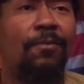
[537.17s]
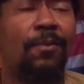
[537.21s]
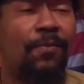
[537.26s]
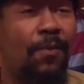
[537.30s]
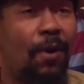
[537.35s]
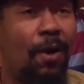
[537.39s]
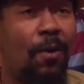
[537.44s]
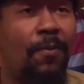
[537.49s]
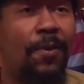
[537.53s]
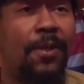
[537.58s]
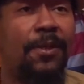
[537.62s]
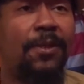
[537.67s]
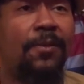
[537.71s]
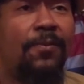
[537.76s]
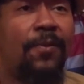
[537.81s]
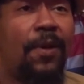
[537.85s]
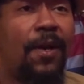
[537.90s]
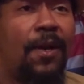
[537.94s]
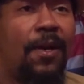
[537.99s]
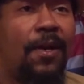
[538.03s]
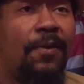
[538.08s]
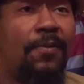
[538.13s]
We've always
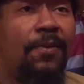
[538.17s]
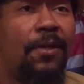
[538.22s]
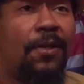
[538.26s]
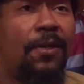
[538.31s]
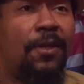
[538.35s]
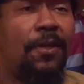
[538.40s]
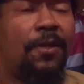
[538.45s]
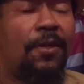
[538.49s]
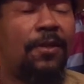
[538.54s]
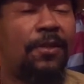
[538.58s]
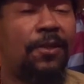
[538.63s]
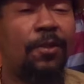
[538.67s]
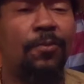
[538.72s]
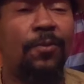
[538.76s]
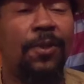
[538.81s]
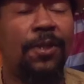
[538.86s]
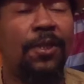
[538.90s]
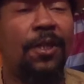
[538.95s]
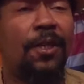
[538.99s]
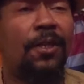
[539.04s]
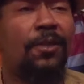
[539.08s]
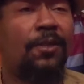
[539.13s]
survived until we
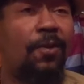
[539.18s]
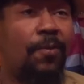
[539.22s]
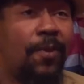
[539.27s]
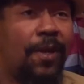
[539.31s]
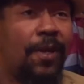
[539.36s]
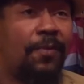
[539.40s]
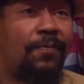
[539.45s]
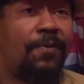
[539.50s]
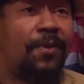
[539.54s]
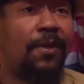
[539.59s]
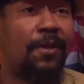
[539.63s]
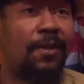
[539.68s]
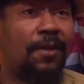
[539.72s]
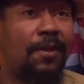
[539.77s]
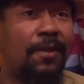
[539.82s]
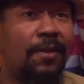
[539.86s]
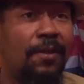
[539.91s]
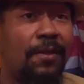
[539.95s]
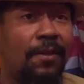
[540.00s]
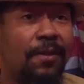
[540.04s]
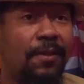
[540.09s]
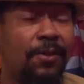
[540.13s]
change our way of thinking.
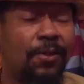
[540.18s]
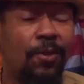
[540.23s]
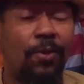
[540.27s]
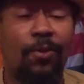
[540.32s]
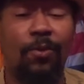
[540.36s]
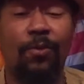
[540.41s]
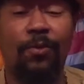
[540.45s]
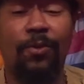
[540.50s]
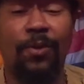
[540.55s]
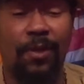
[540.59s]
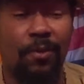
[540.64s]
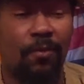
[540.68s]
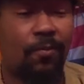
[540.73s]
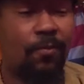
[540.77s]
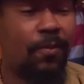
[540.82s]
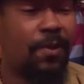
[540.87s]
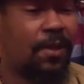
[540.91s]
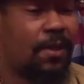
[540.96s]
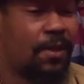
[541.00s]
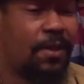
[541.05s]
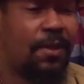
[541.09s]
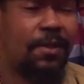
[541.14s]
So
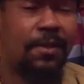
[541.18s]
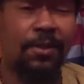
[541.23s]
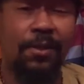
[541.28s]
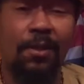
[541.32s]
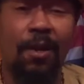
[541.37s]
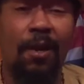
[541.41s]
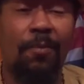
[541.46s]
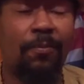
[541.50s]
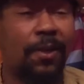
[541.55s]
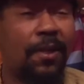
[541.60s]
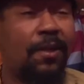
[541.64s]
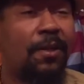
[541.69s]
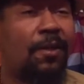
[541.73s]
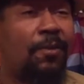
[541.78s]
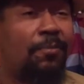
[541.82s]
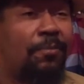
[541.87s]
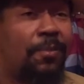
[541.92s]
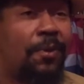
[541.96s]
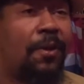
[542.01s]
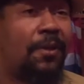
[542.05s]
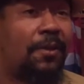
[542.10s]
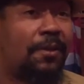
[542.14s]
when you start picking
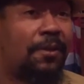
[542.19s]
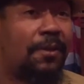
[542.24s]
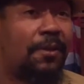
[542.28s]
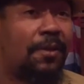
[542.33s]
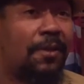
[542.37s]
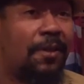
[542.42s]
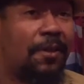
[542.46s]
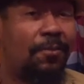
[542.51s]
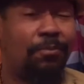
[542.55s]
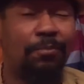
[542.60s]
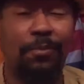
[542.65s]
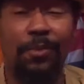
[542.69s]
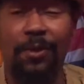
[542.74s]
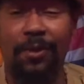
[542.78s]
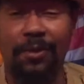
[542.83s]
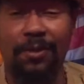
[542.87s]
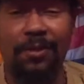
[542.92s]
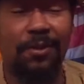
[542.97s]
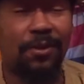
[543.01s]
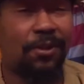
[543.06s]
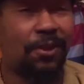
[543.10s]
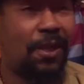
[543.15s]
up
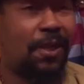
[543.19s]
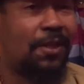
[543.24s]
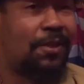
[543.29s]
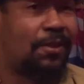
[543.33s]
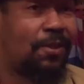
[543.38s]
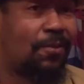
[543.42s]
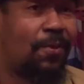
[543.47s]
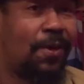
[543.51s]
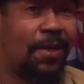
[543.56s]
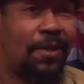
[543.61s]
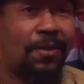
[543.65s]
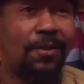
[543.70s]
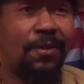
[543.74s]
books change the way you